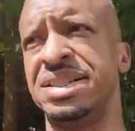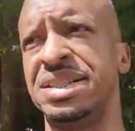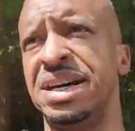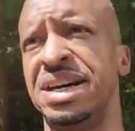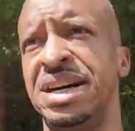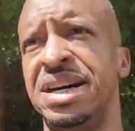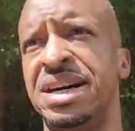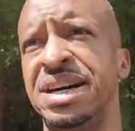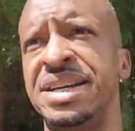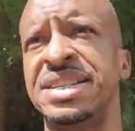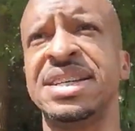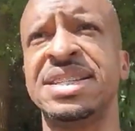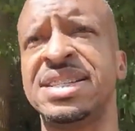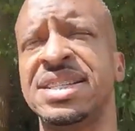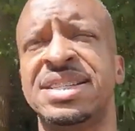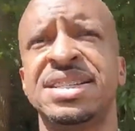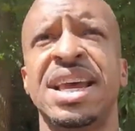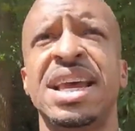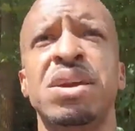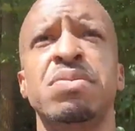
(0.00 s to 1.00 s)
uh, it
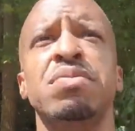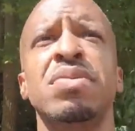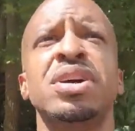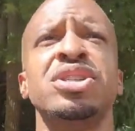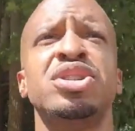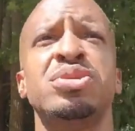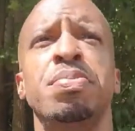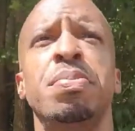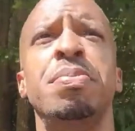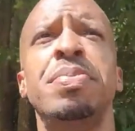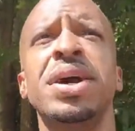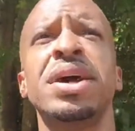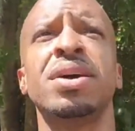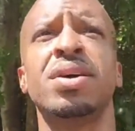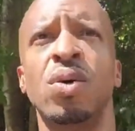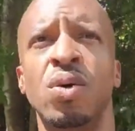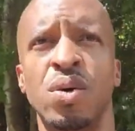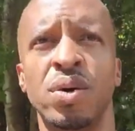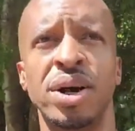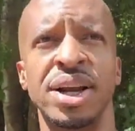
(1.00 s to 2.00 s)
doesn't take much
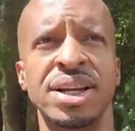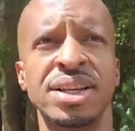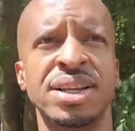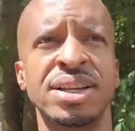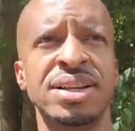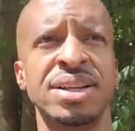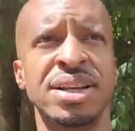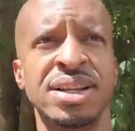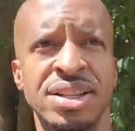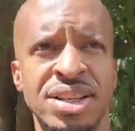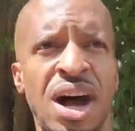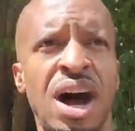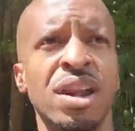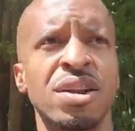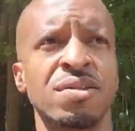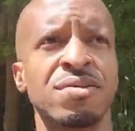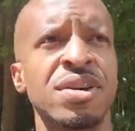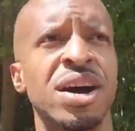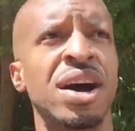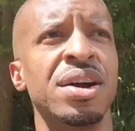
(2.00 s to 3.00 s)
Bitcoin
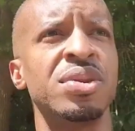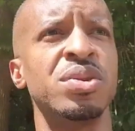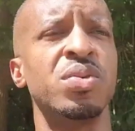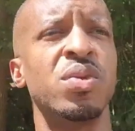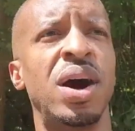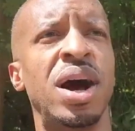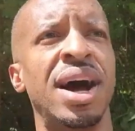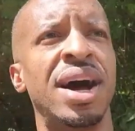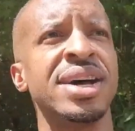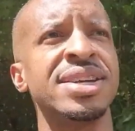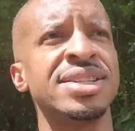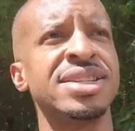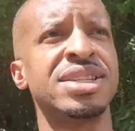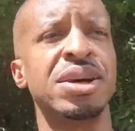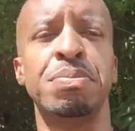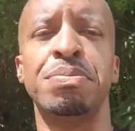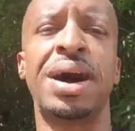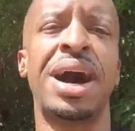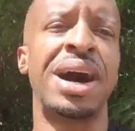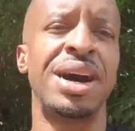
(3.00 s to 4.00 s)
dollar value wise
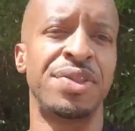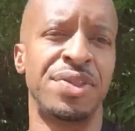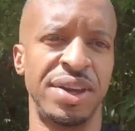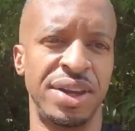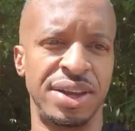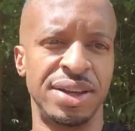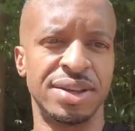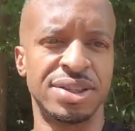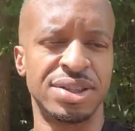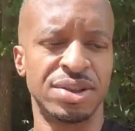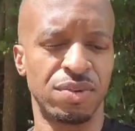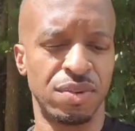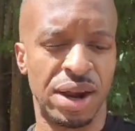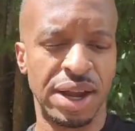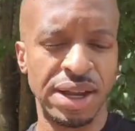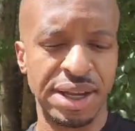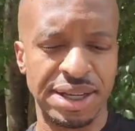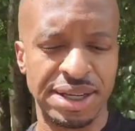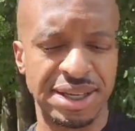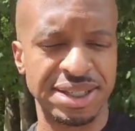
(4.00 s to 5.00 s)
to buy things,
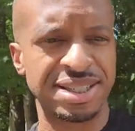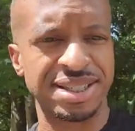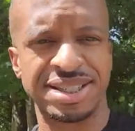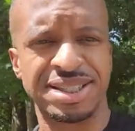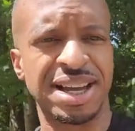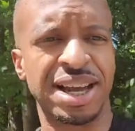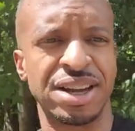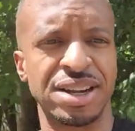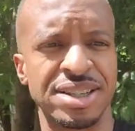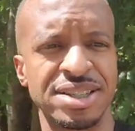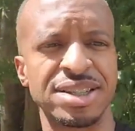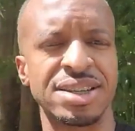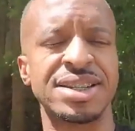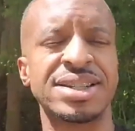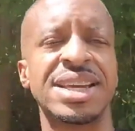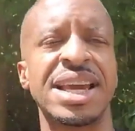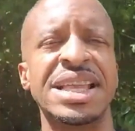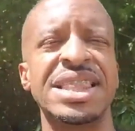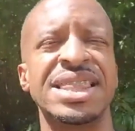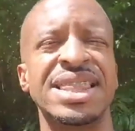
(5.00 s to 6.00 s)
right? It is, it's not, it's going to
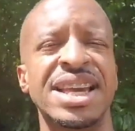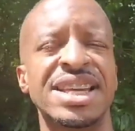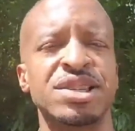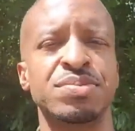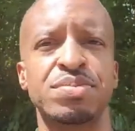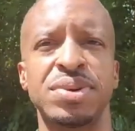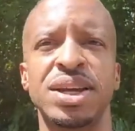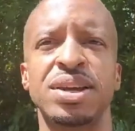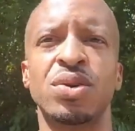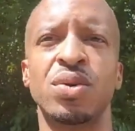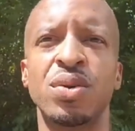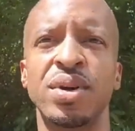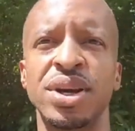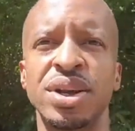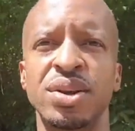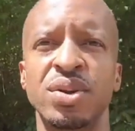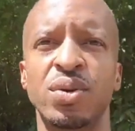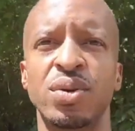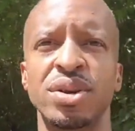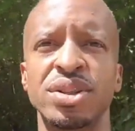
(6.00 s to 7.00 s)
take less
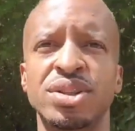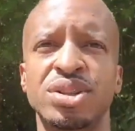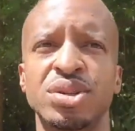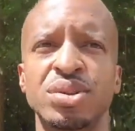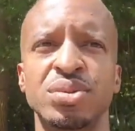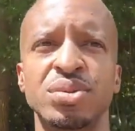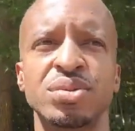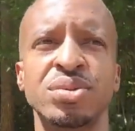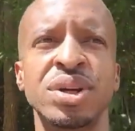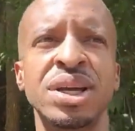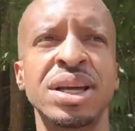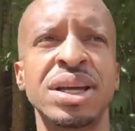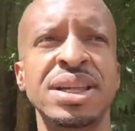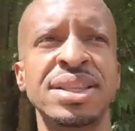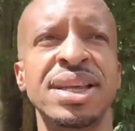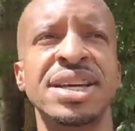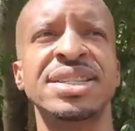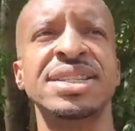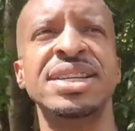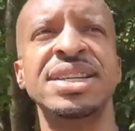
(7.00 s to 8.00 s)
Bitcoin in order to
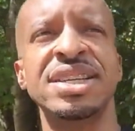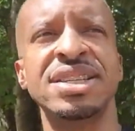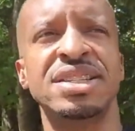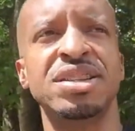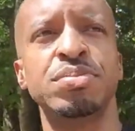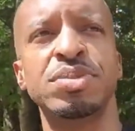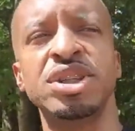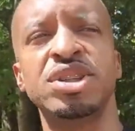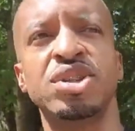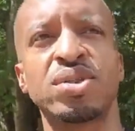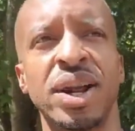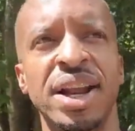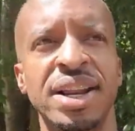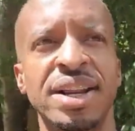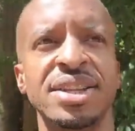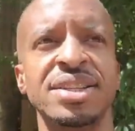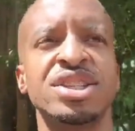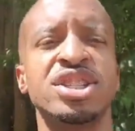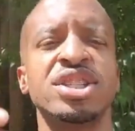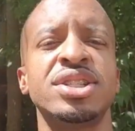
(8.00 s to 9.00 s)
that's needed to be
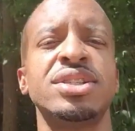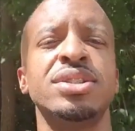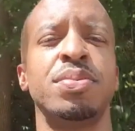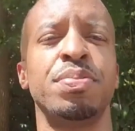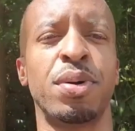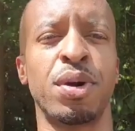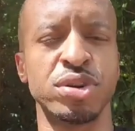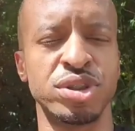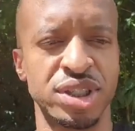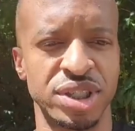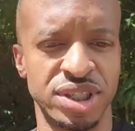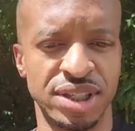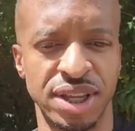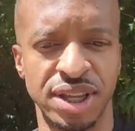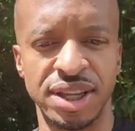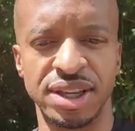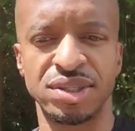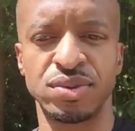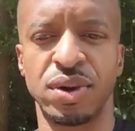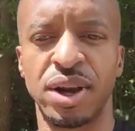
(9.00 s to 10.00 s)
traded just to purchase
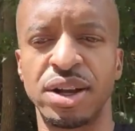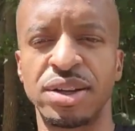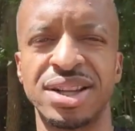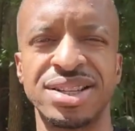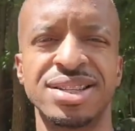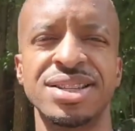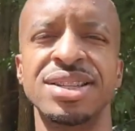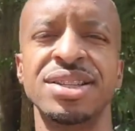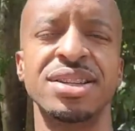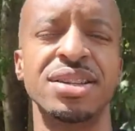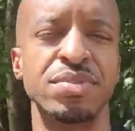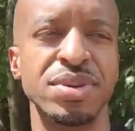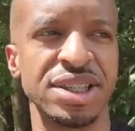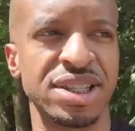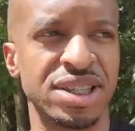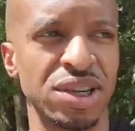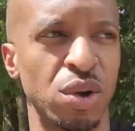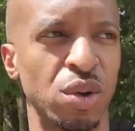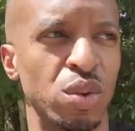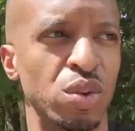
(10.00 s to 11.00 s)
things, right? That's needed to be
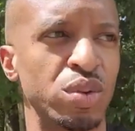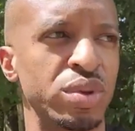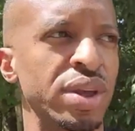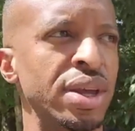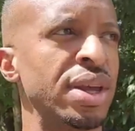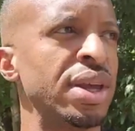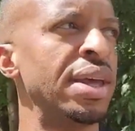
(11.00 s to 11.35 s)
sold.